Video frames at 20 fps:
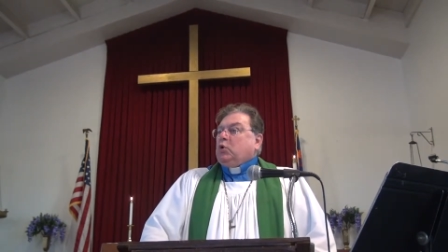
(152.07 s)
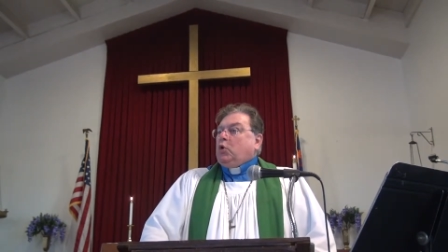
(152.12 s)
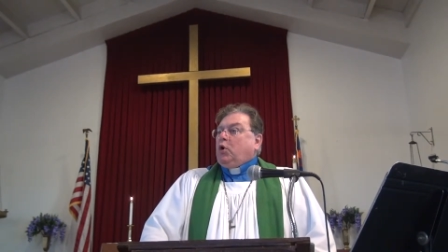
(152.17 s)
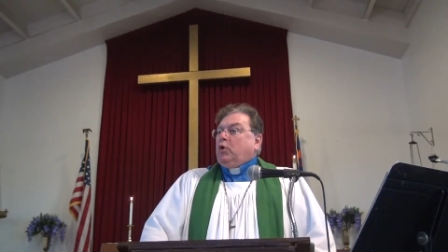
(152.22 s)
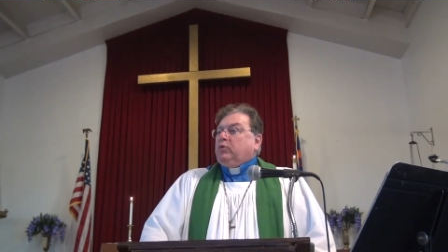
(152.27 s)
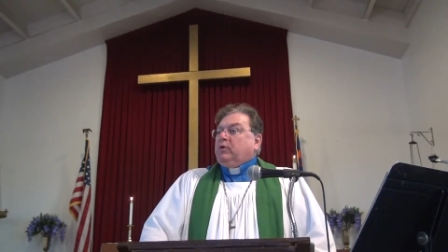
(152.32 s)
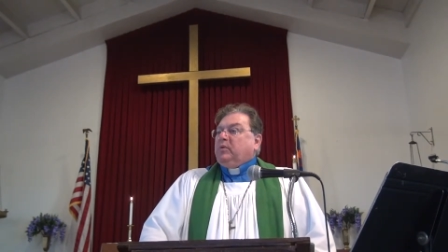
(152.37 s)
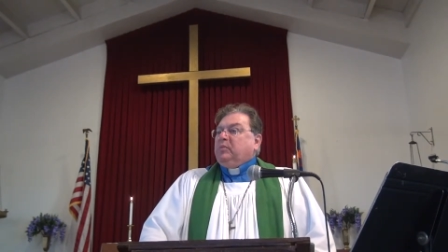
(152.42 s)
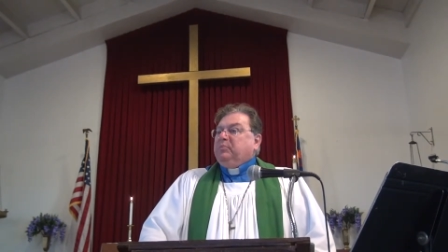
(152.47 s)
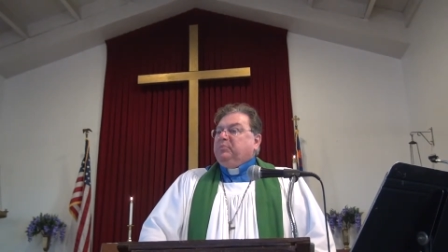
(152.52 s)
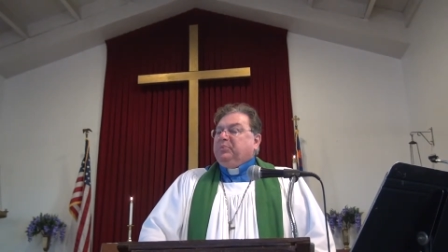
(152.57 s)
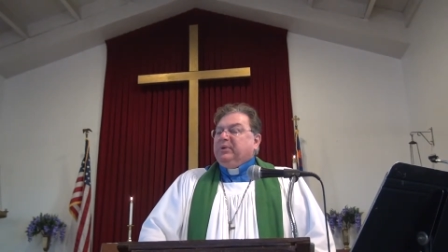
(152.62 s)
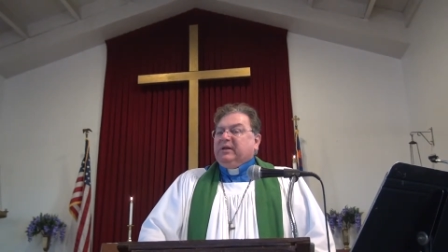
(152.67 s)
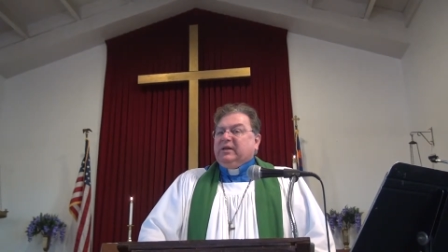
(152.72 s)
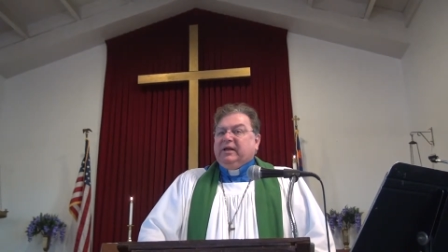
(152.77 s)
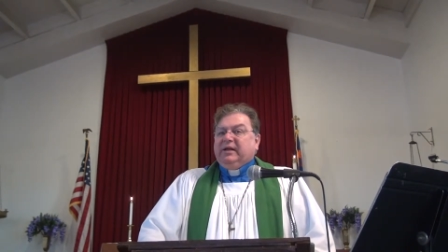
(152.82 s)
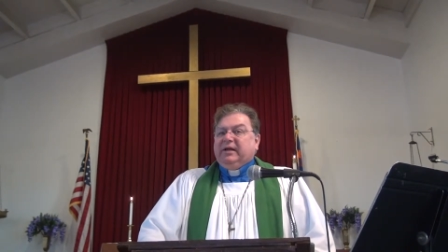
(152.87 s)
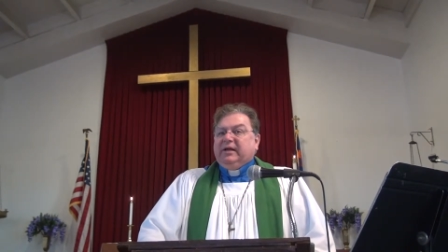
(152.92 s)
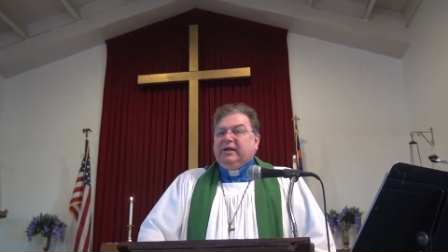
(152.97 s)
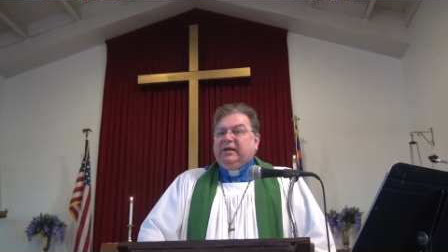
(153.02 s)
or
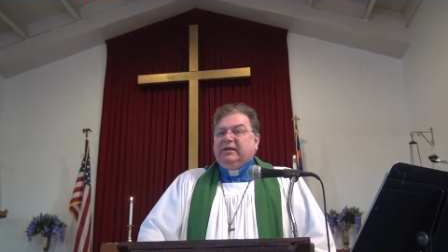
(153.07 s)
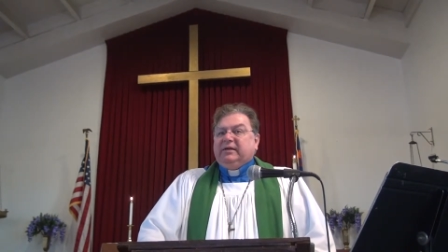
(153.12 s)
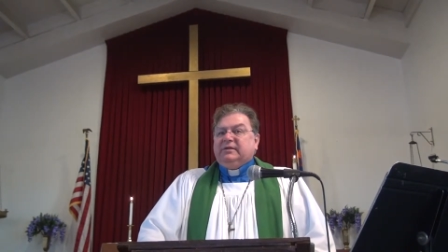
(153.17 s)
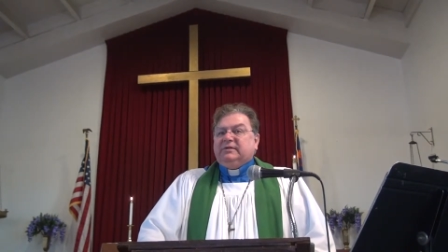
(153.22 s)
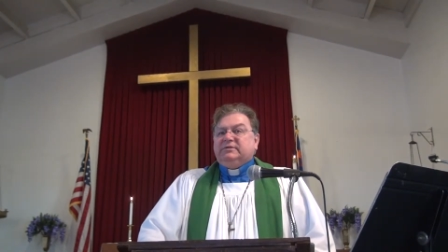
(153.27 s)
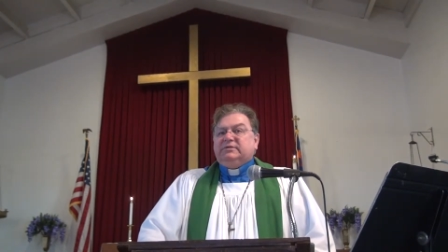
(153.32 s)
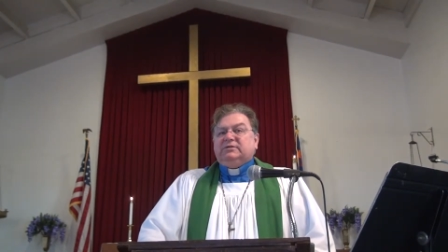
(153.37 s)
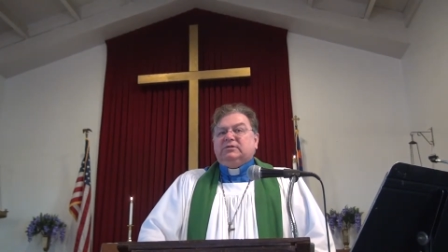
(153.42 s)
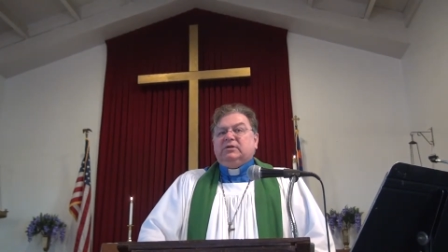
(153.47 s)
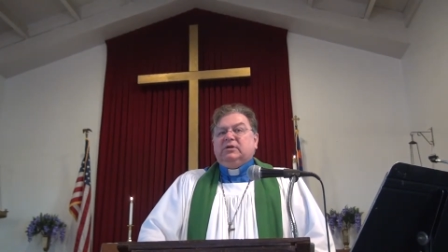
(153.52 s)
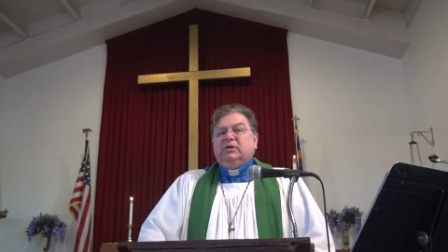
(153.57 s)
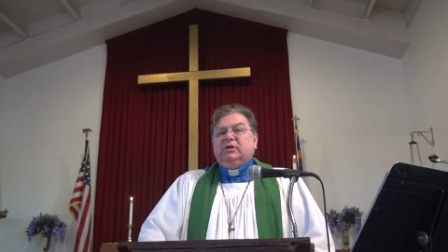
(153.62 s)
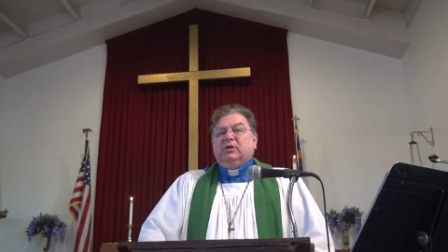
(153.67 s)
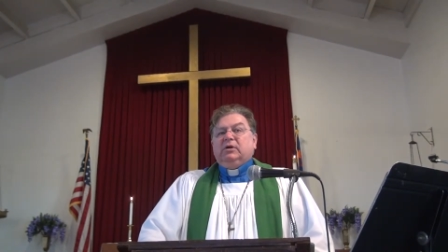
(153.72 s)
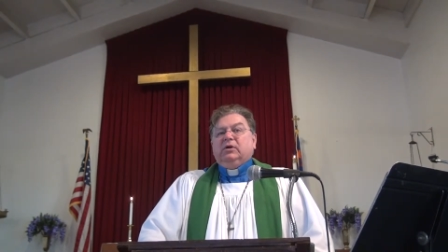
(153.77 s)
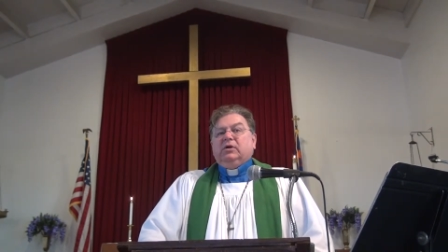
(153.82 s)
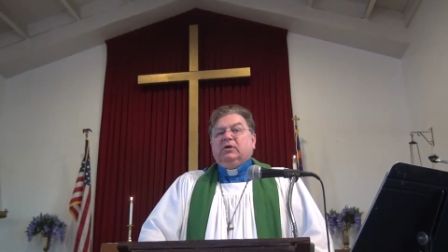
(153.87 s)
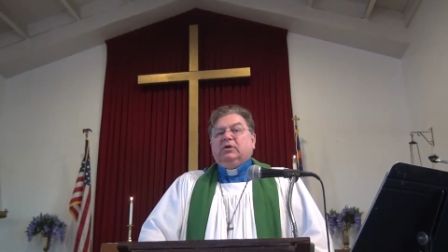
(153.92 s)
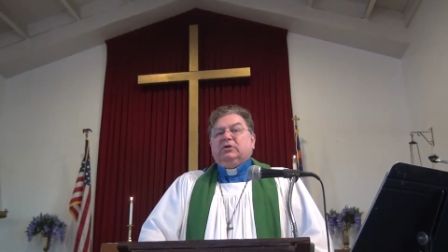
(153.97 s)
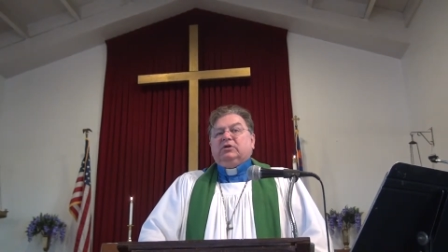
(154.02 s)
abilities
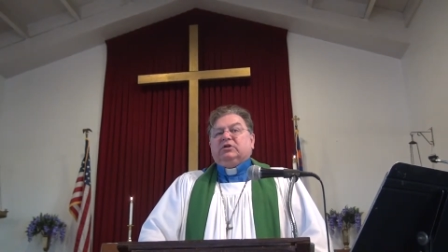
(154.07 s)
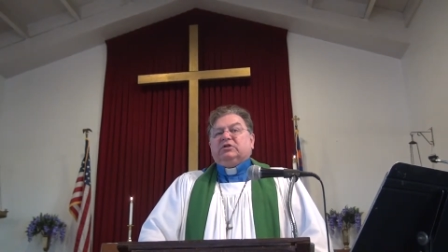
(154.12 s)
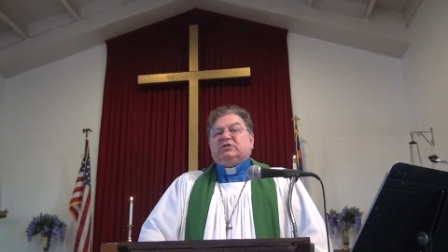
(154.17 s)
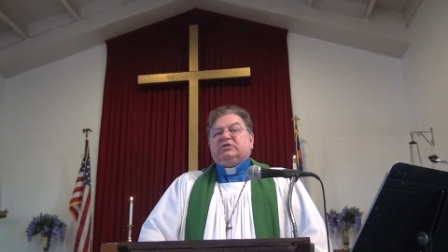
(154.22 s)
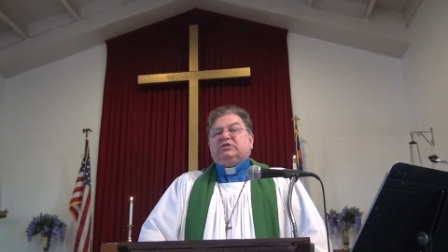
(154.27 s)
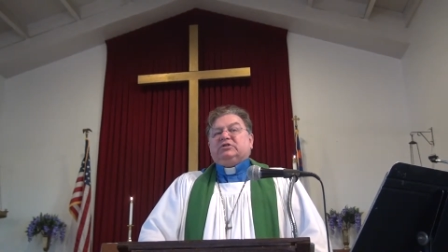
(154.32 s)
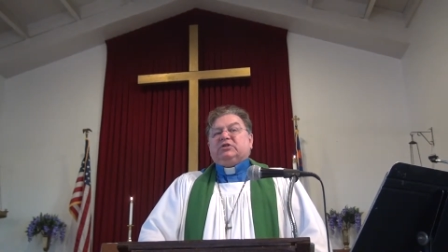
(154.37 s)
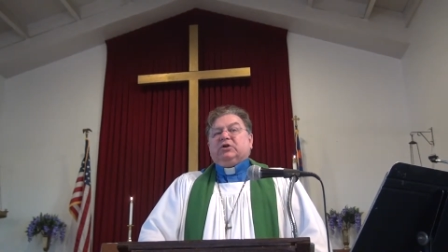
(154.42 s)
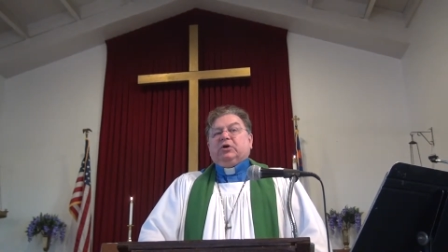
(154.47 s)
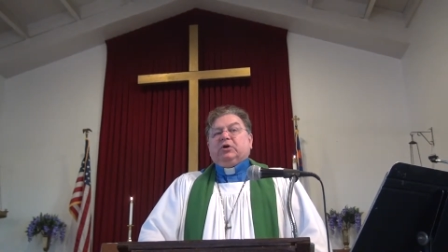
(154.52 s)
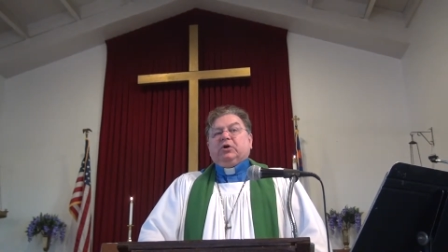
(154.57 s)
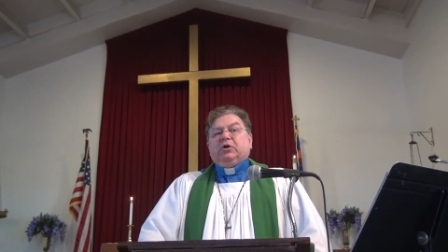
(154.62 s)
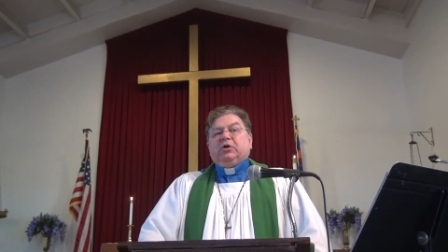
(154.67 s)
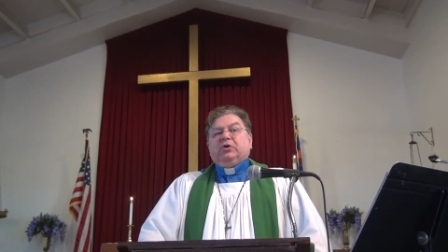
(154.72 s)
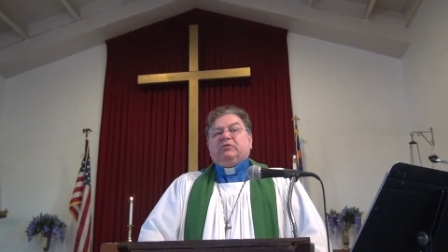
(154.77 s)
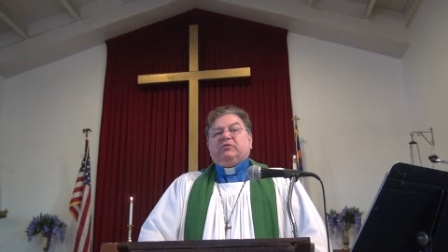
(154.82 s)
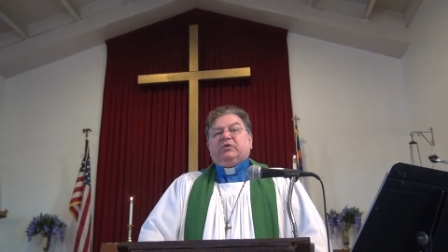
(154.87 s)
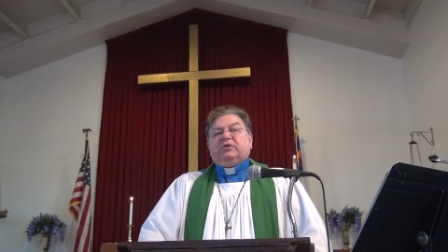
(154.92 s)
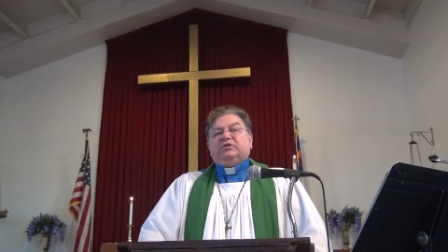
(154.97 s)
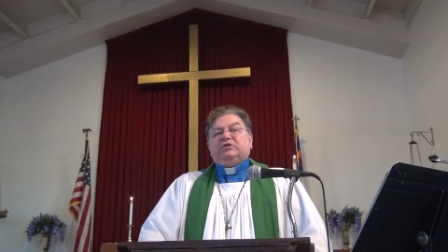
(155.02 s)
to
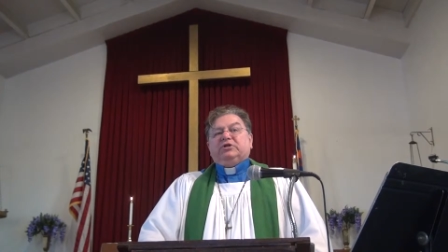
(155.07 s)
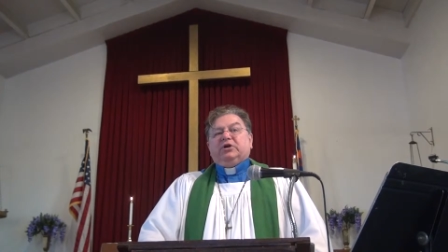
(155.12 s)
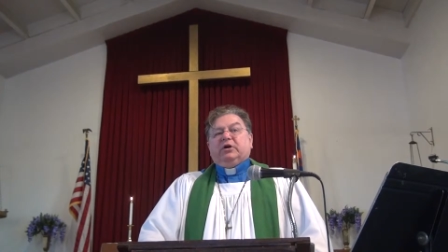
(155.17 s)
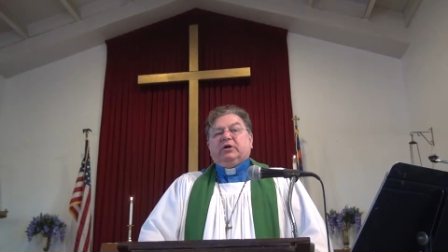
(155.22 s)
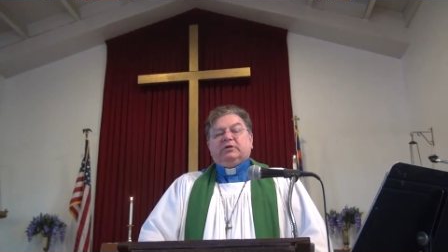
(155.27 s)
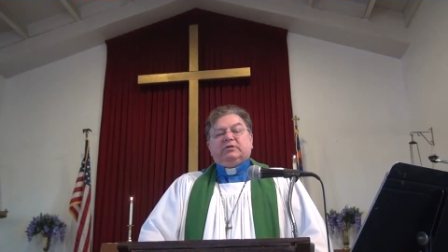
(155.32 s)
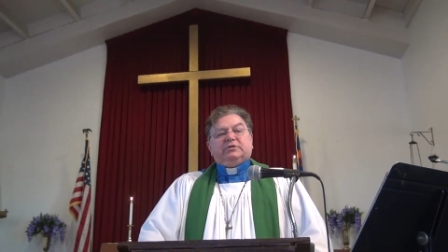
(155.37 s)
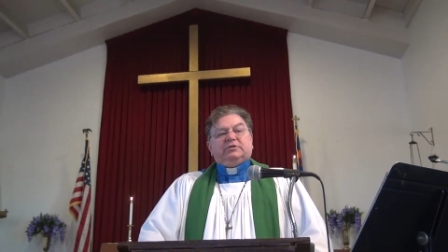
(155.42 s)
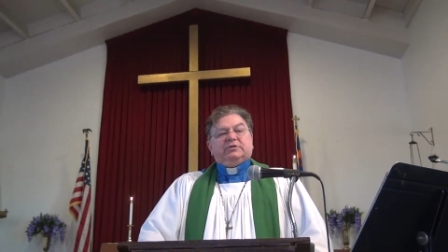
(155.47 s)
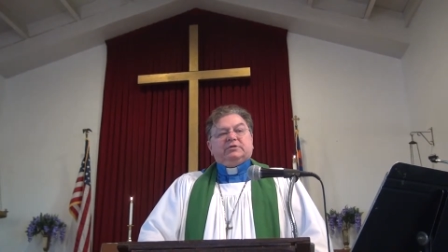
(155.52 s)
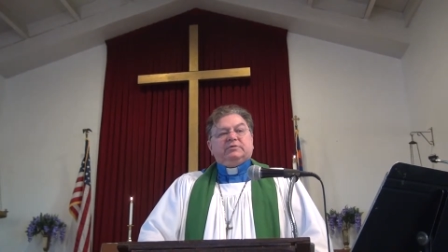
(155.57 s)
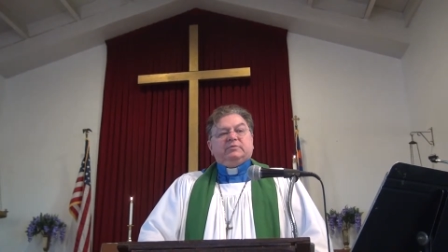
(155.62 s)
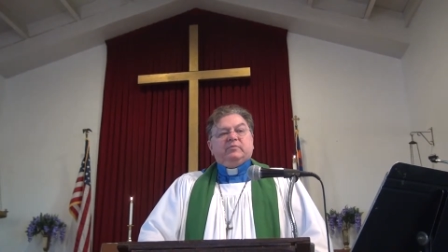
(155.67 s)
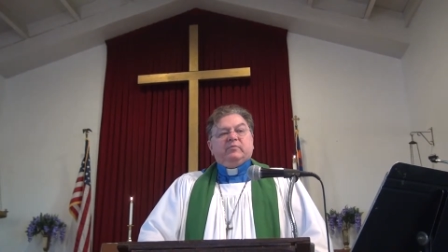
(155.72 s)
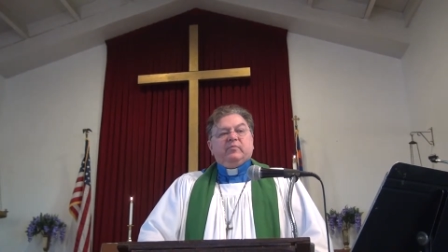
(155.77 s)
serve the church.